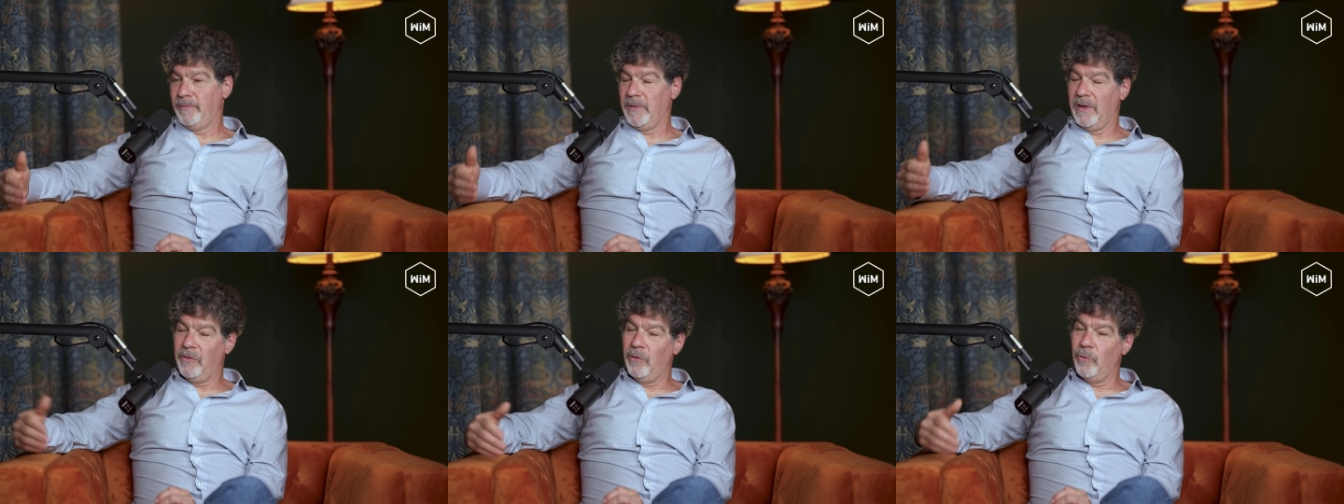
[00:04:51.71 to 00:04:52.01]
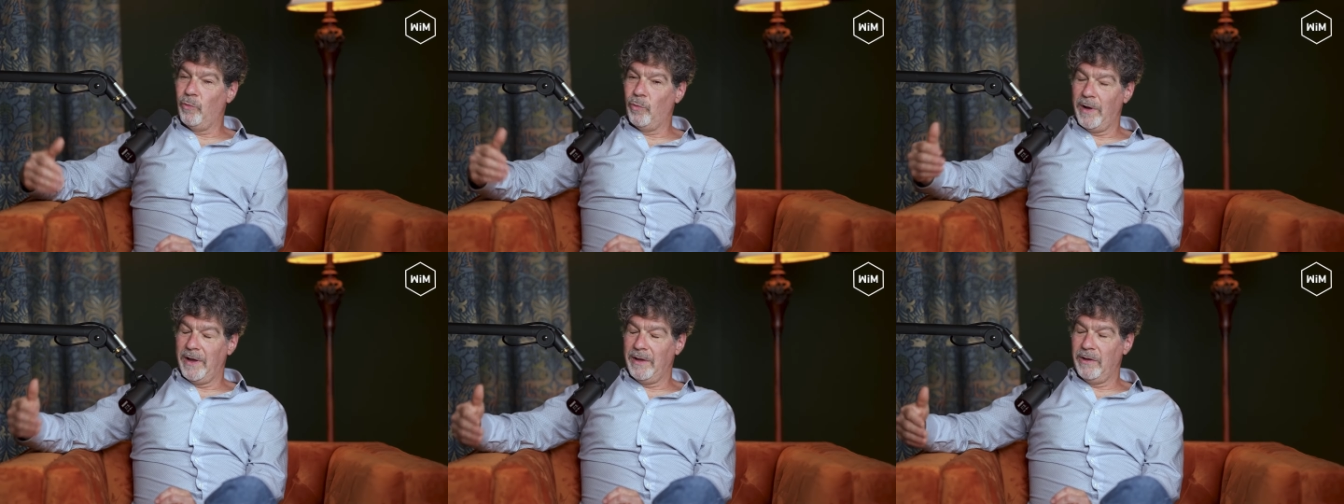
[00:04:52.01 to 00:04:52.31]
in
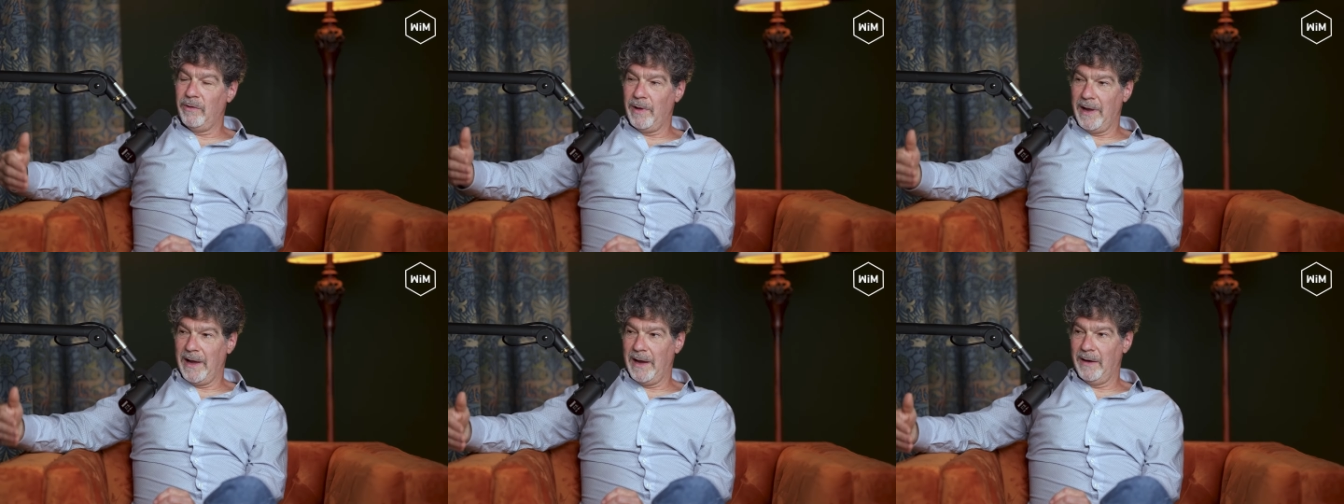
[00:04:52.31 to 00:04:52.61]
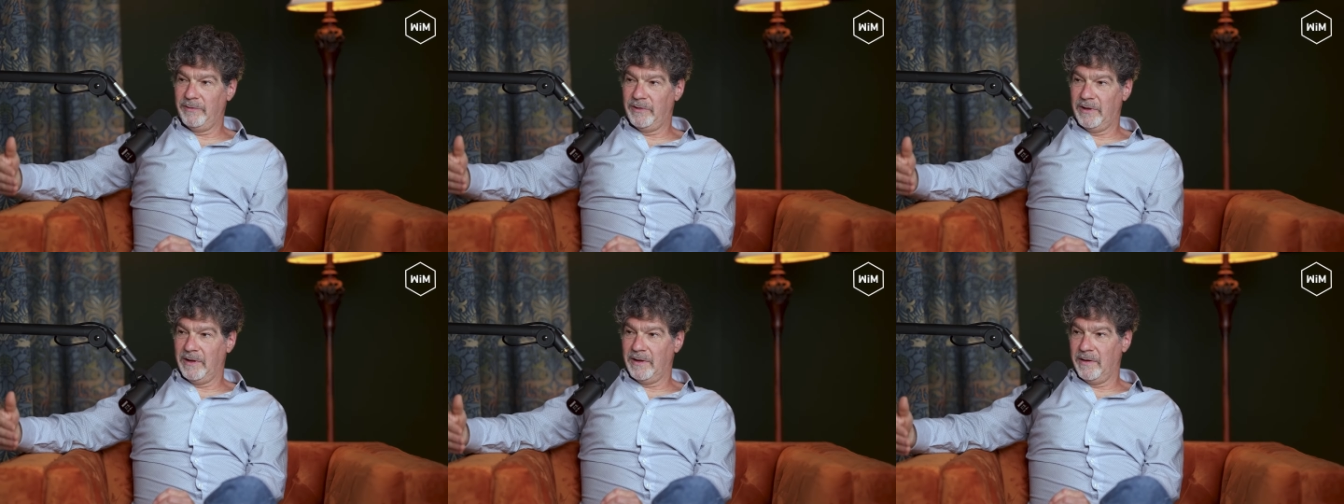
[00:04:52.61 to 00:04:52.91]
the way you
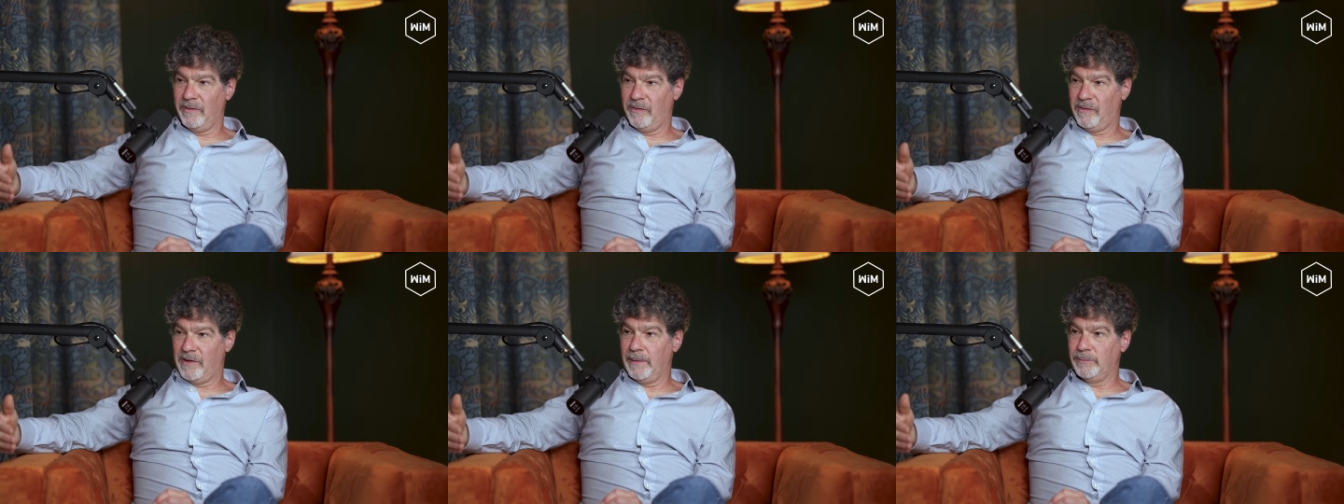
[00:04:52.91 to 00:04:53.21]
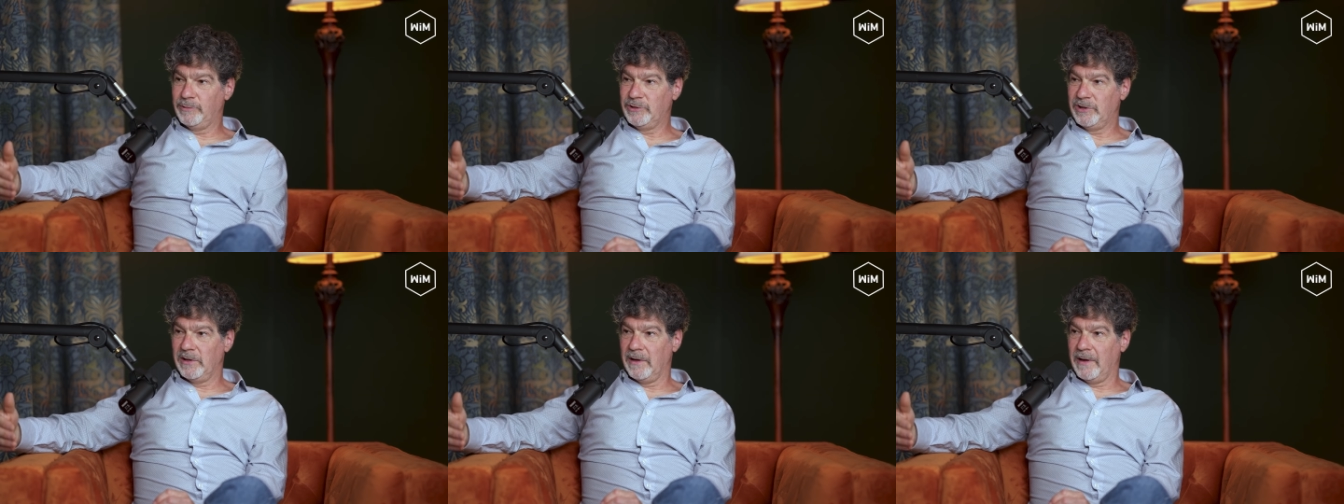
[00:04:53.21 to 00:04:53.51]
have to
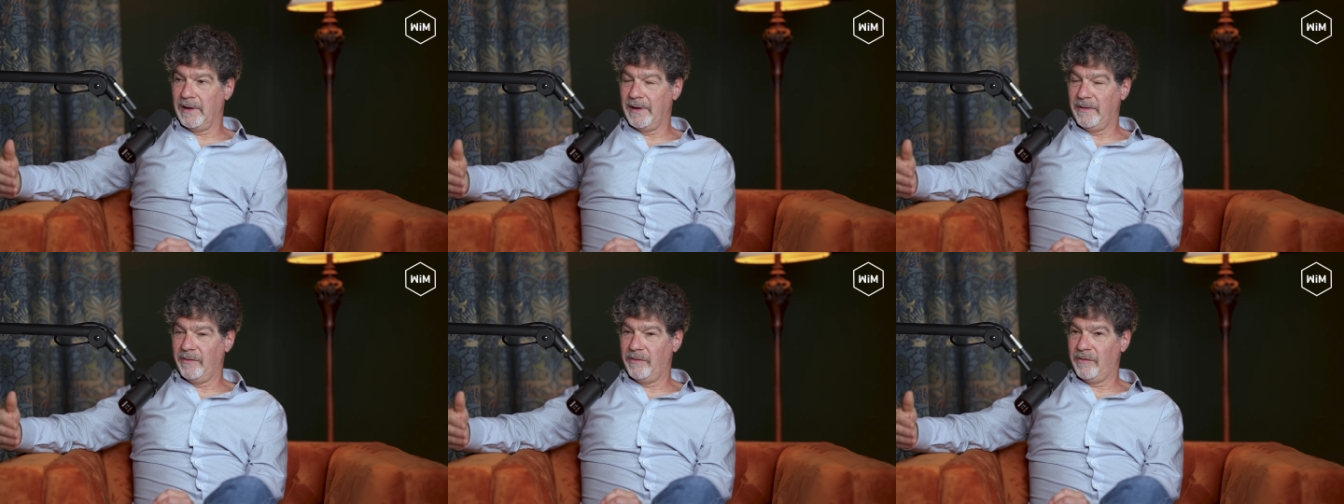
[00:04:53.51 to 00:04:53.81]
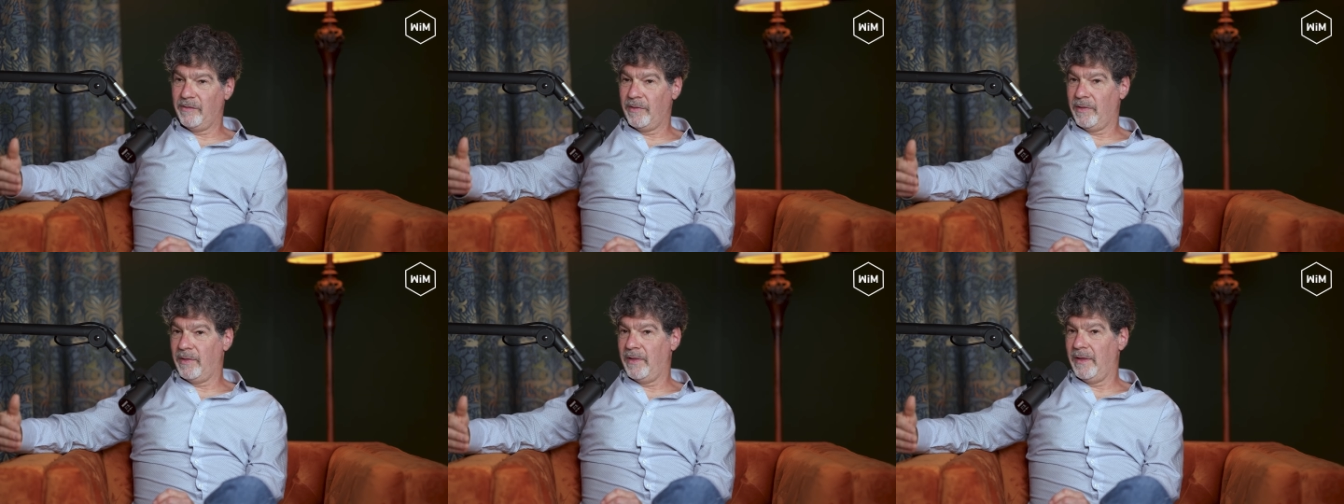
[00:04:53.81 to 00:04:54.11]

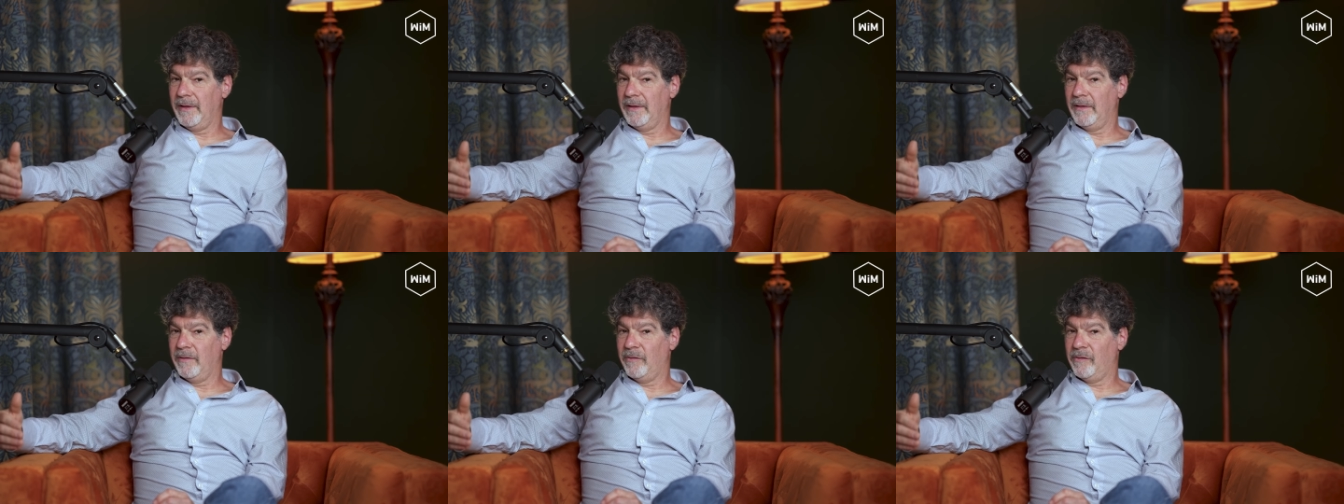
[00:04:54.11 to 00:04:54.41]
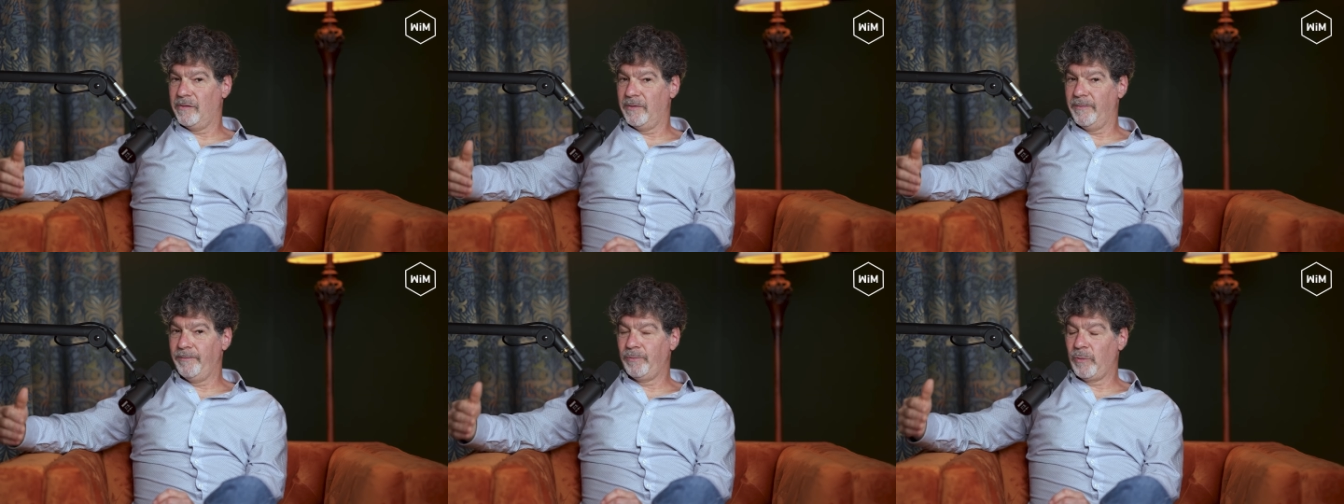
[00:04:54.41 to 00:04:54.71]
conceptualize
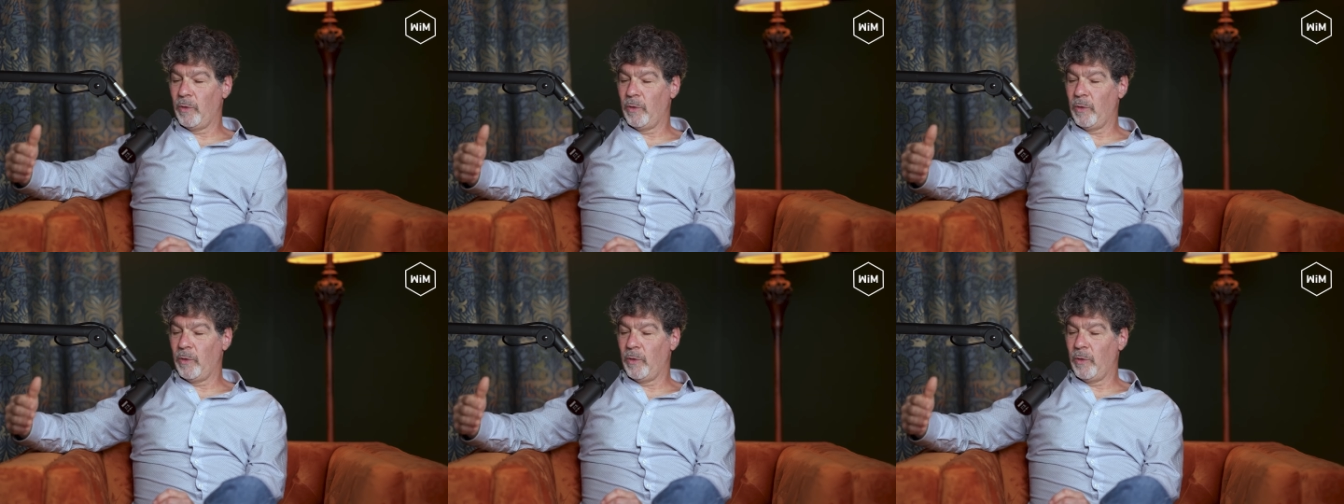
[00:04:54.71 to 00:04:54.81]
things